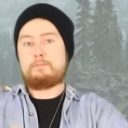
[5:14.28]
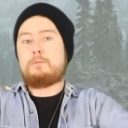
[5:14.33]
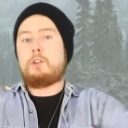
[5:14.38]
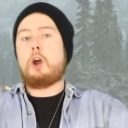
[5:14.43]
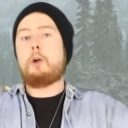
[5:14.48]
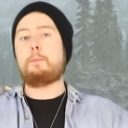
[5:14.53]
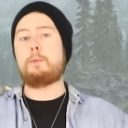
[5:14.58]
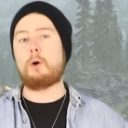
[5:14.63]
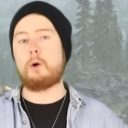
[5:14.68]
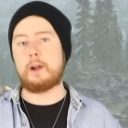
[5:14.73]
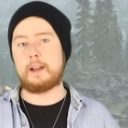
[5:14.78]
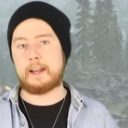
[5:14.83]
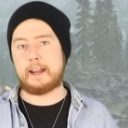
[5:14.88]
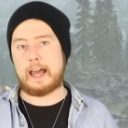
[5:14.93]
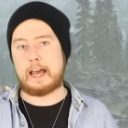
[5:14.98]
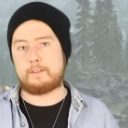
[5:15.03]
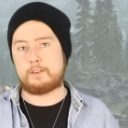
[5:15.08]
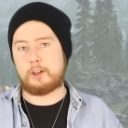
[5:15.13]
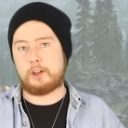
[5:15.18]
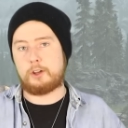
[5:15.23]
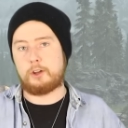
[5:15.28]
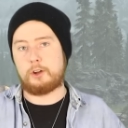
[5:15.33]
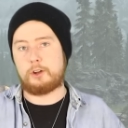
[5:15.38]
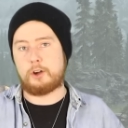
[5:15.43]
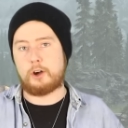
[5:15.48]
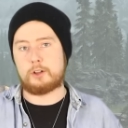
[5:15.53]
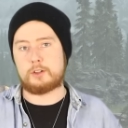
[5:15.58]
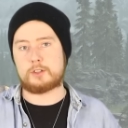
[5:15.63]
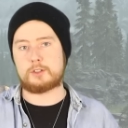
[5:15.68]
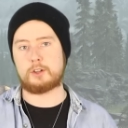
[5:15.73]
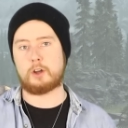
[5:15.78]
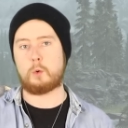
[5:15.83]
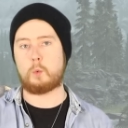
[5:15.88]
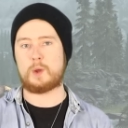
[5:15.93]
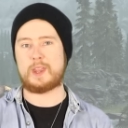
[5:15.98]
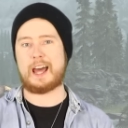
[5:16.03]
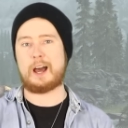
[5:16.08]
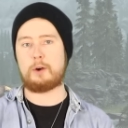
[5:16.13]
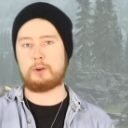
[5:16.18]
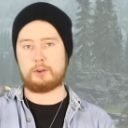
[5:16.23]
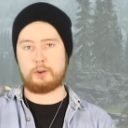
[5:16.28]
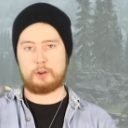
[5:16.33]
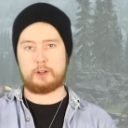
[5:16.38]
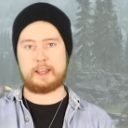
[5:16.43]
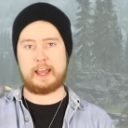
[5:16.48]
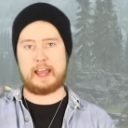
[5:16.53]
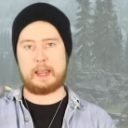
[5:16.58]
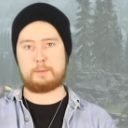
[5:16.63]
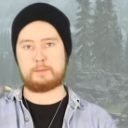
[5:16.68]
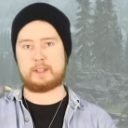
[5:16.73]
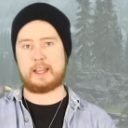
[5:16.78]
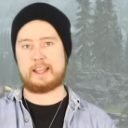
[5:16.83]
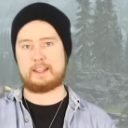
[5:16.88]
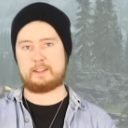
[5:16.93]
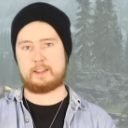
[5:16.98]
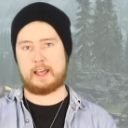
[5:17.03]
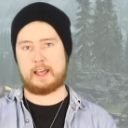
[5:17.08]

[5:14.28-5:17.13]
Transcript: No point in having a good console without good games, is